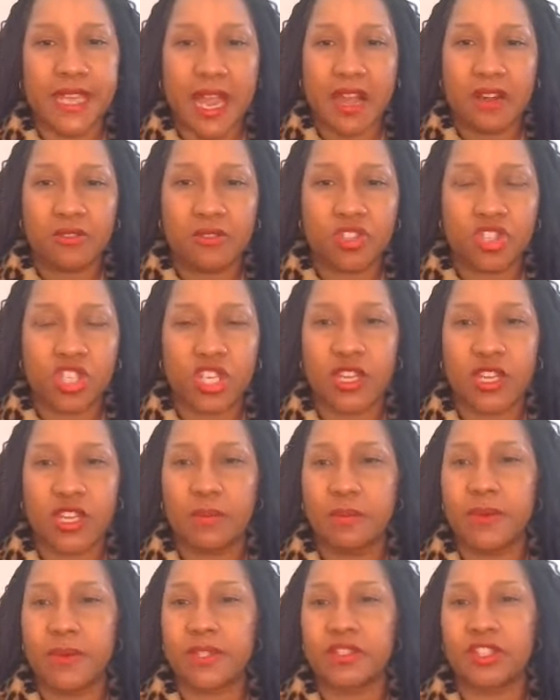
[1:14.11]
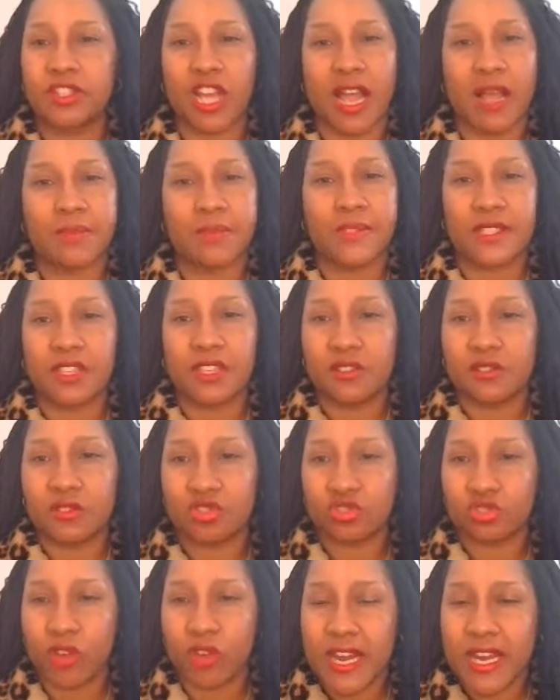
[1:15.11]
Township, job
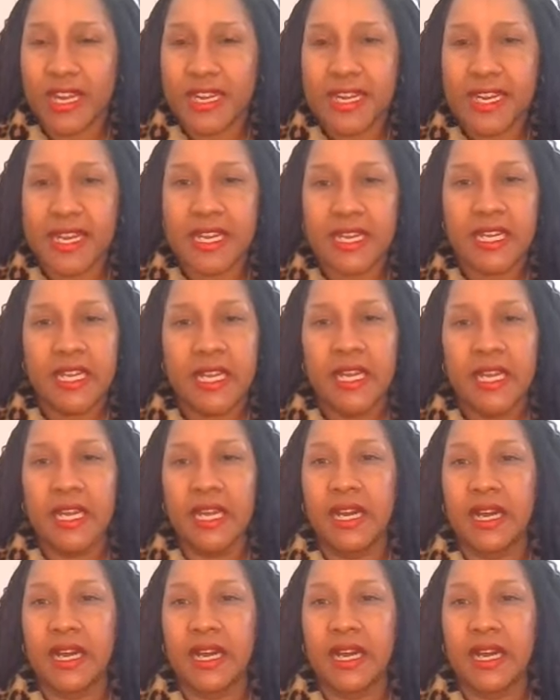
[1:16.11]
skills training,